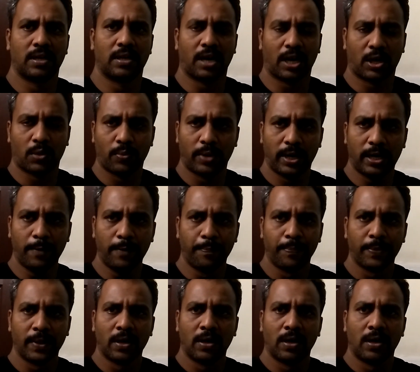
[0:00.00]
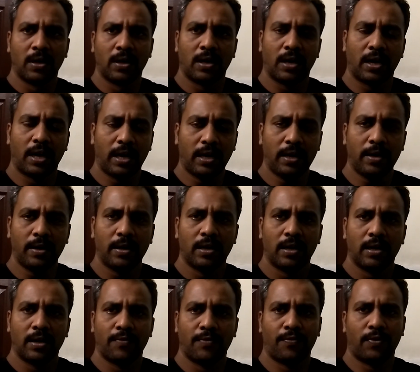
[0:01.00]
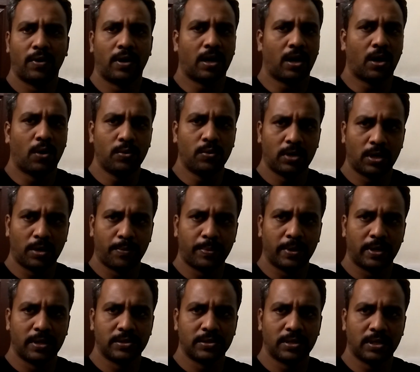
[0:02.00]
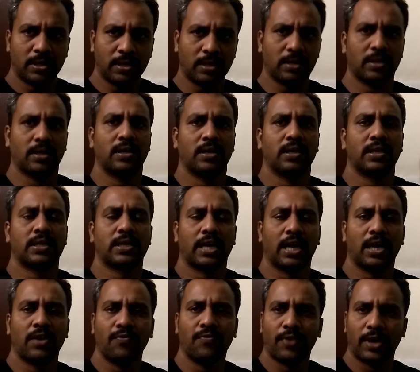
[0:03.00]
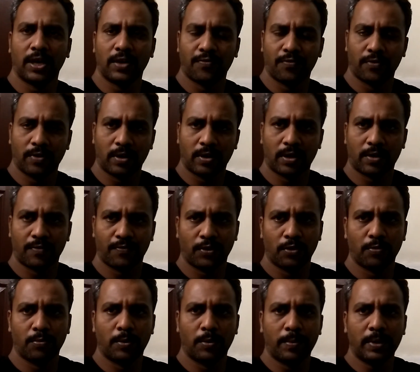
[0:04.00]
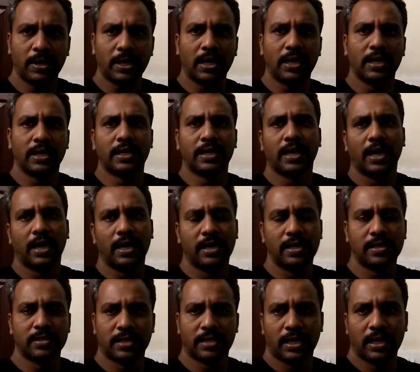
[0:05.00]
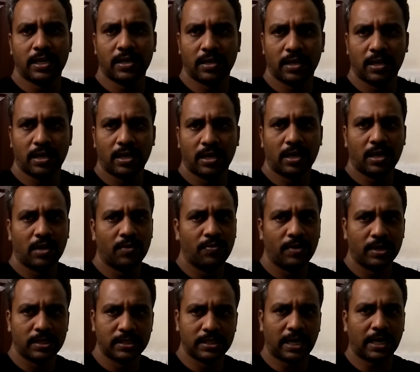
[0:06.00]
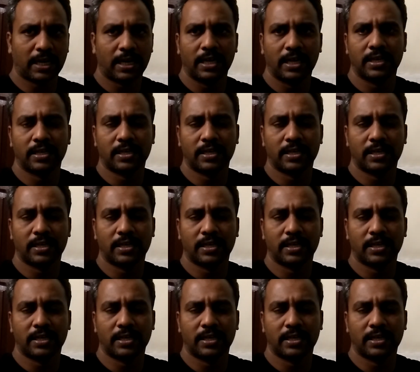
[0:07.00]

required, and for out operation it can wait for a few moments and it can decide how exactly